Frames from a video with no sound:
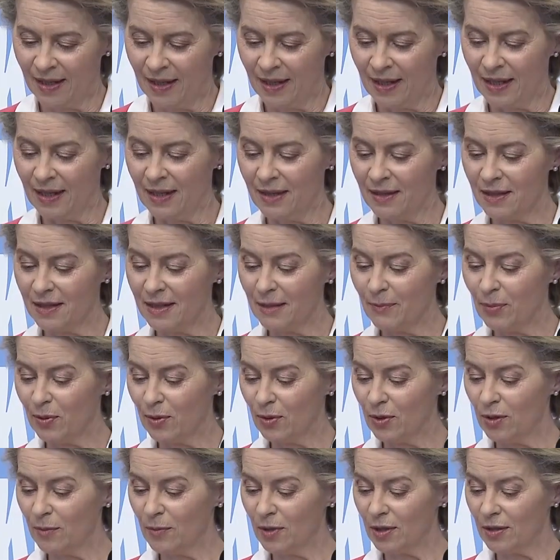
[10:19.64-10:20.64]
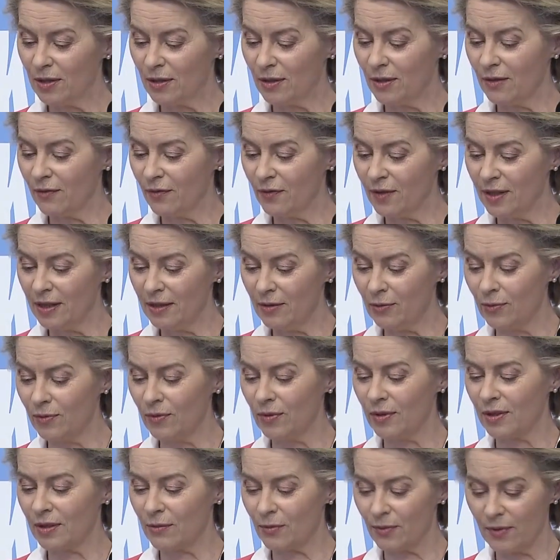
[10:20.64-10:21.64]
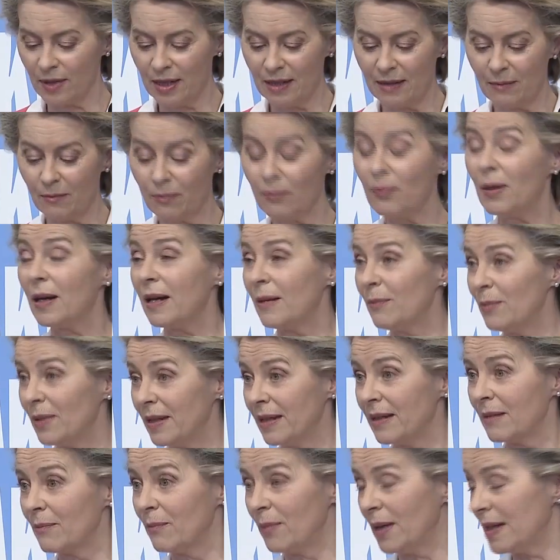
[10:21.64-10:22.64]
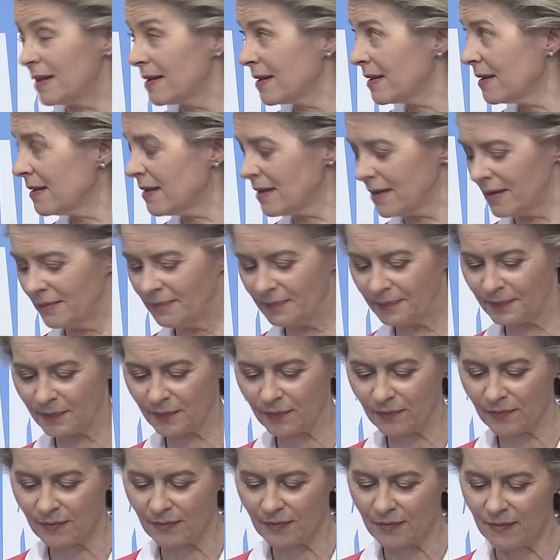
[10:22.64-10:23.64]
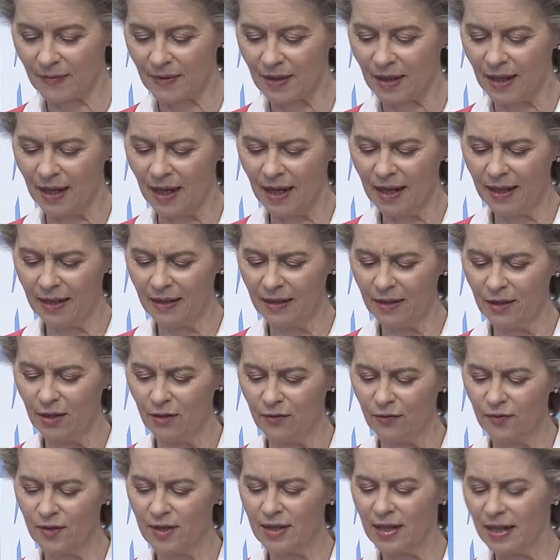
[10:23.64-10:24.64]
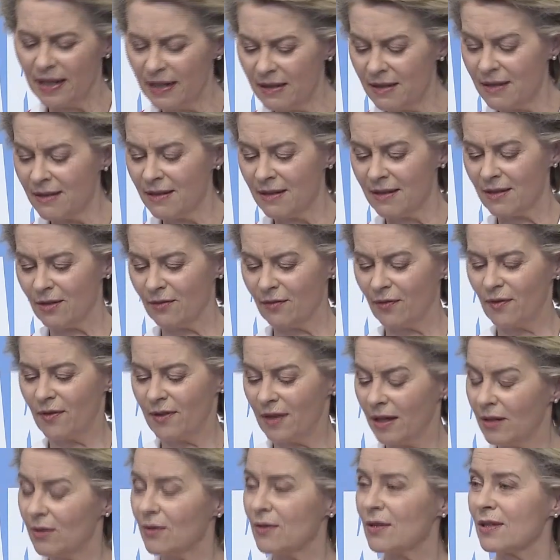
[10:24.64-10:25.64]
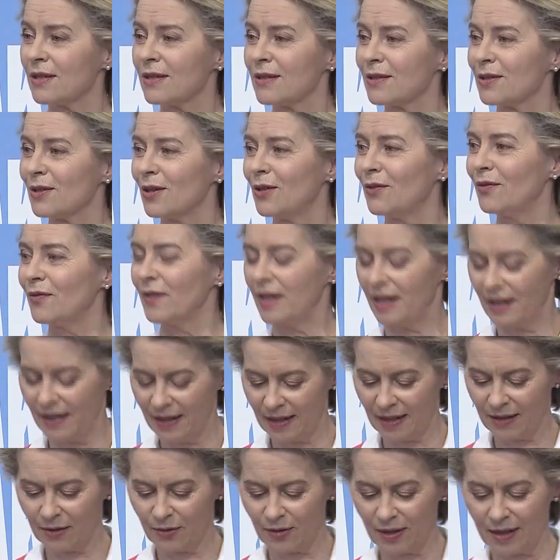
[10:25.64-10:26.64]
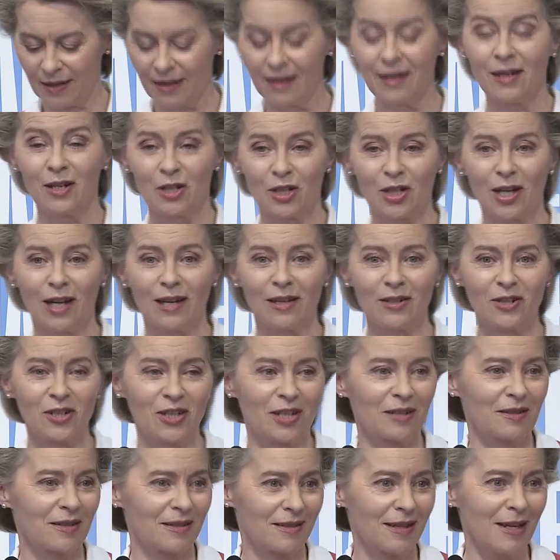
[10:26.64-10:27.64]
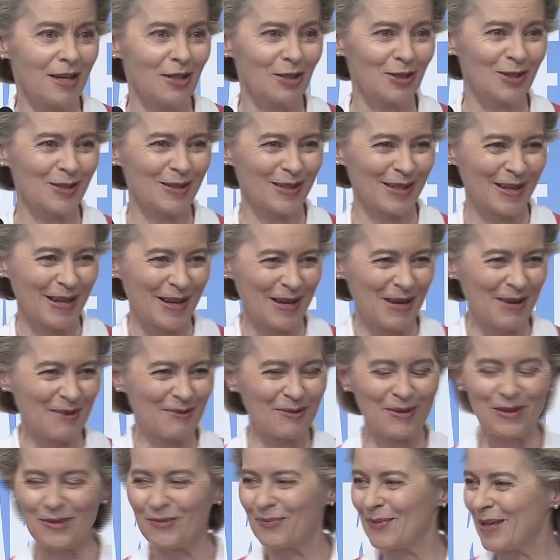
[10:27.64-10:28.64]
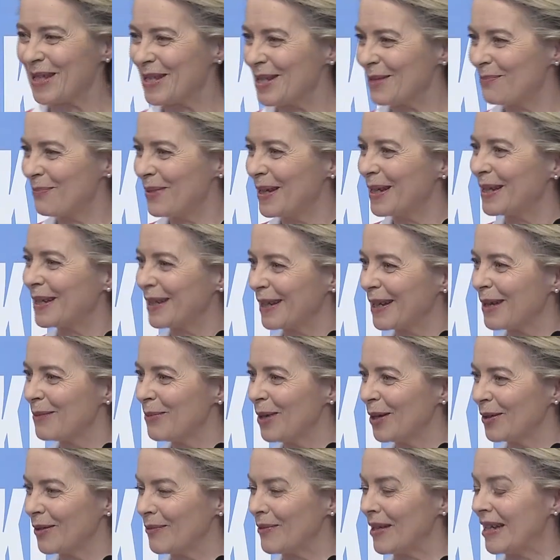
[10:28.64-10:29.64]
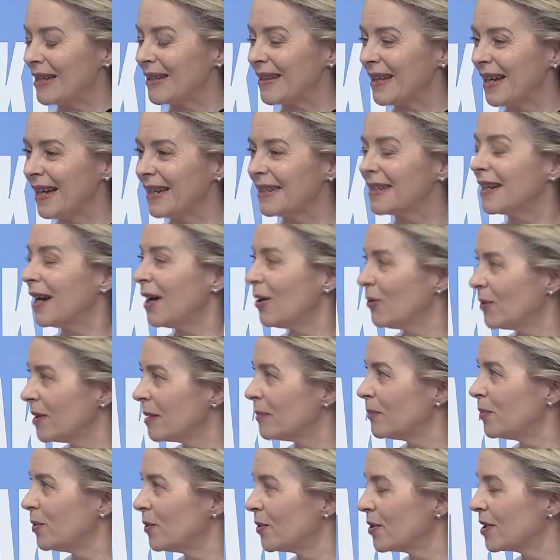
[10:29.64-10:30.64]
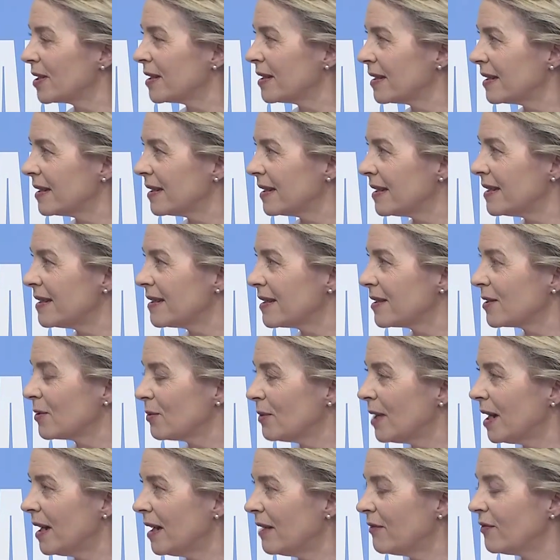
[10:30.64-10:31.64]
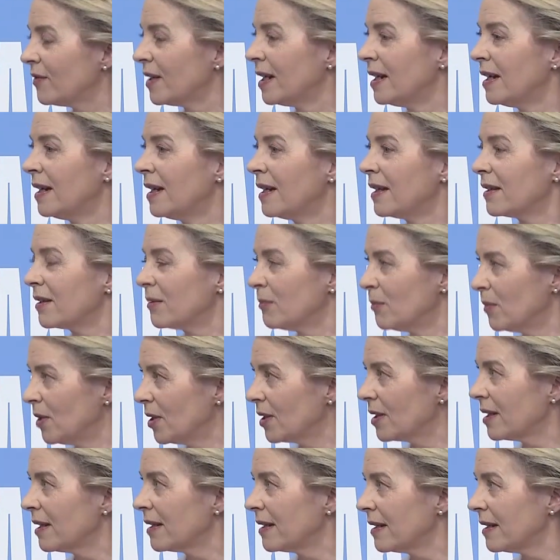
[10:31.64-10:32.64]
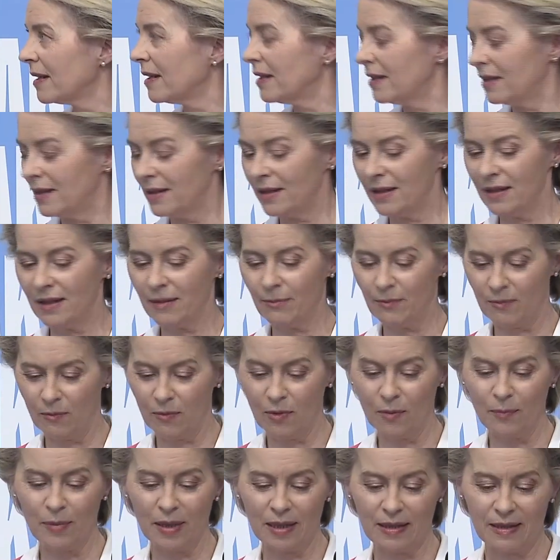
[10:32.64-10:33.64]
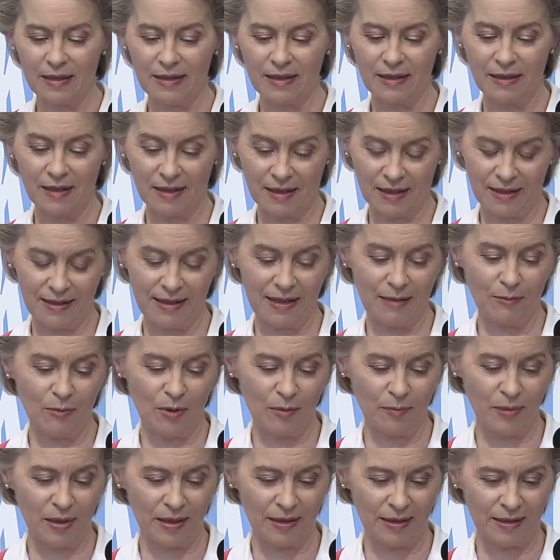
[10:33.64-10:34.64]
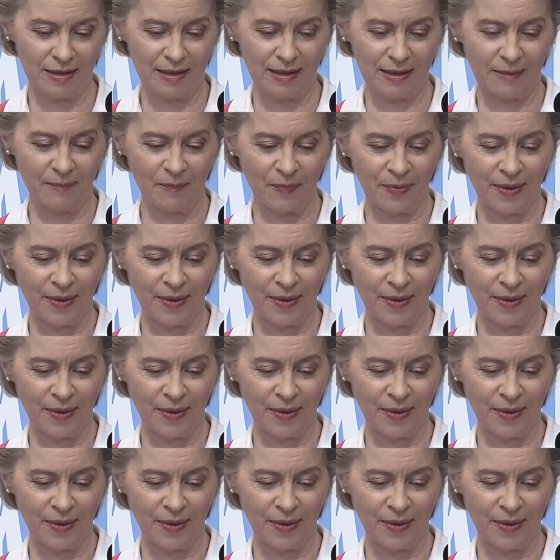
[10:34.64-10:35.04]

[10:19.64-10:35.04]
in the deployment of new green public buses, and of tens of thousands of electric charging stations. We've been speaking about that, how important it is to have the modern mobility, the clean mobility.